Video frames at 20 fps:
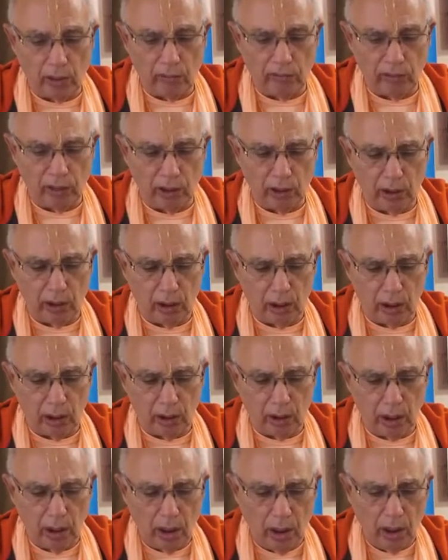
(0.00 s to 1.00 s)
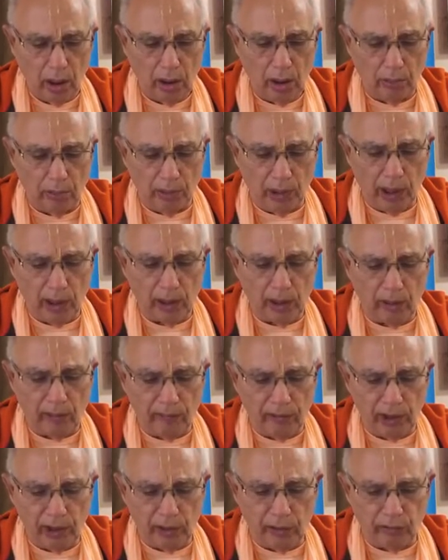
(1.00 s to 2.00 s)
Varnan. The breadth
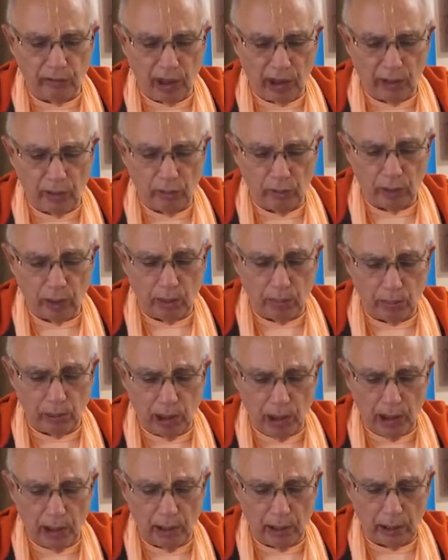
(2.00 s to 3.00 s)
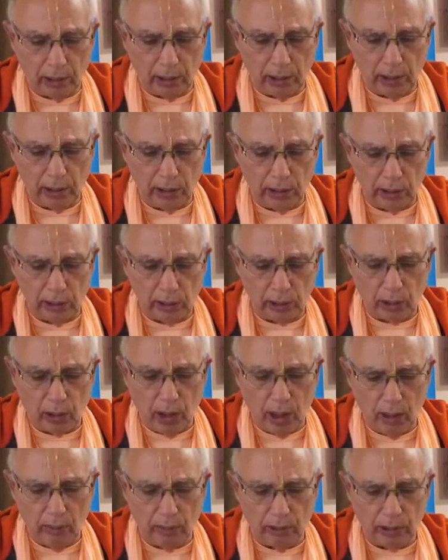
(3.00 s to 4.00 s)
of each Vaikuntha planet is
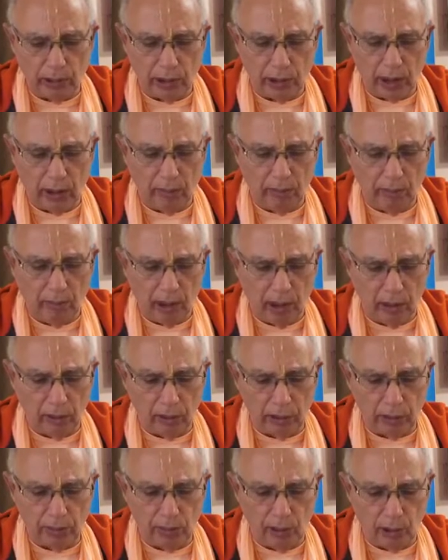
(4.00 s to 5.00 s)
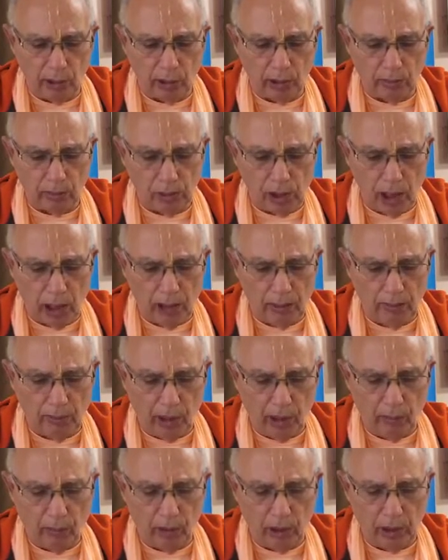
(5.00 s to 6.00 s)
described as 8 miles multiplied
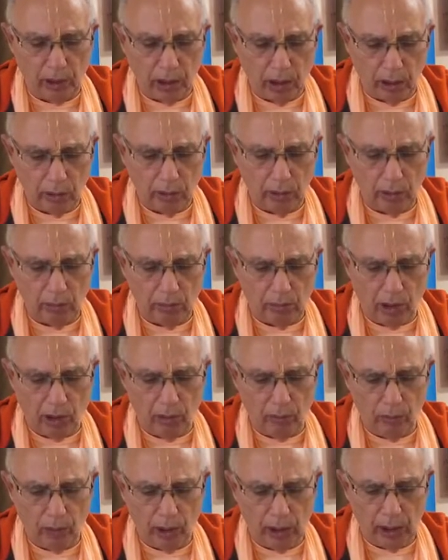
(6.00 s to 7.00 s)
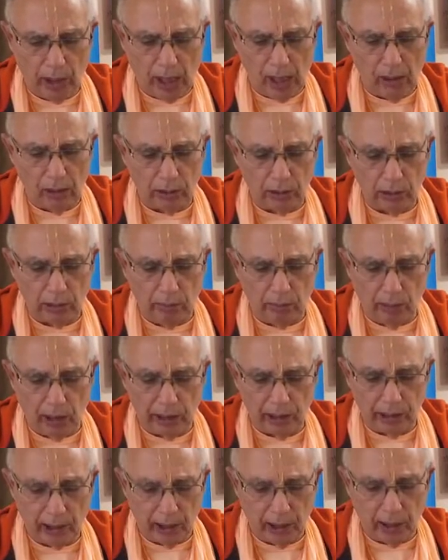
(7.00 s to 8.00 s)
by 100, by 1,000, by
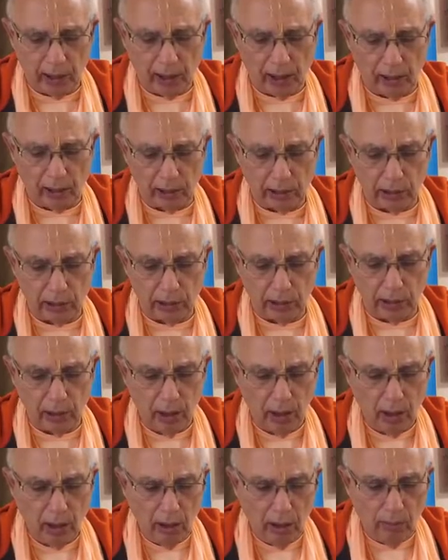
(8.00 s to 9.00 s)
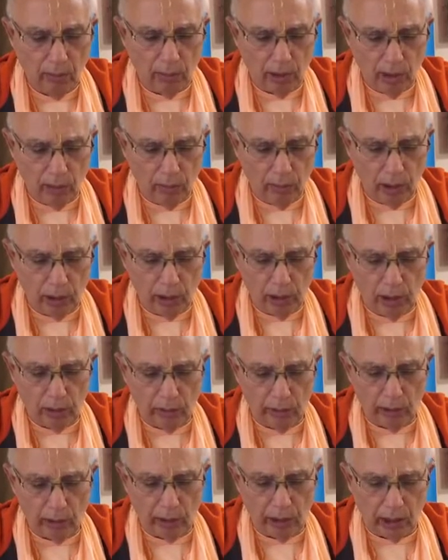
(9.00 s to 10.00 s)
10,000, by
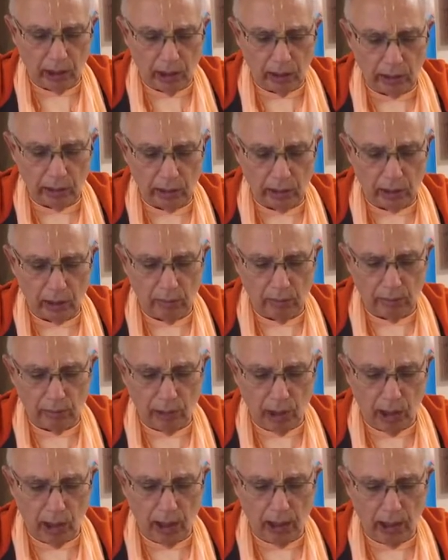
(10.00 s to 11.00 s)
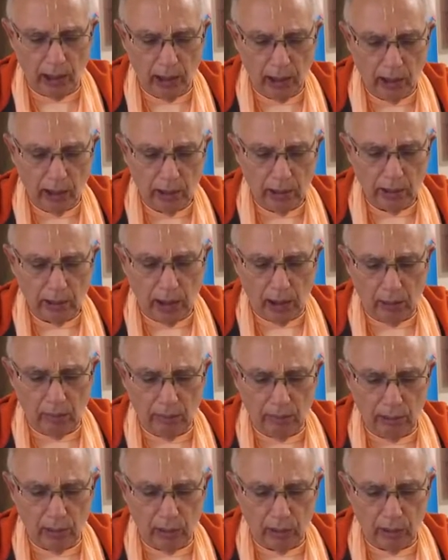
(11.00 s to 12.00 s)
100,000, and by
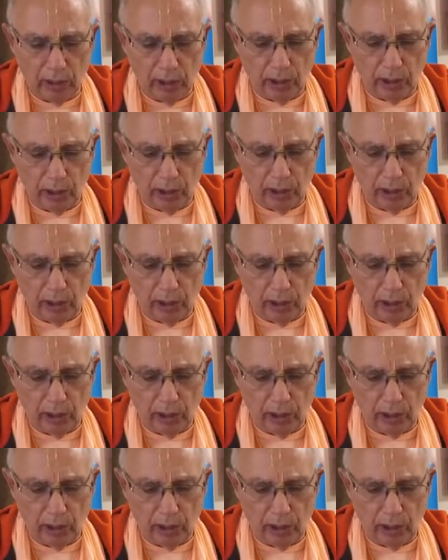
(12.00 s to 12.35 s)
10 million.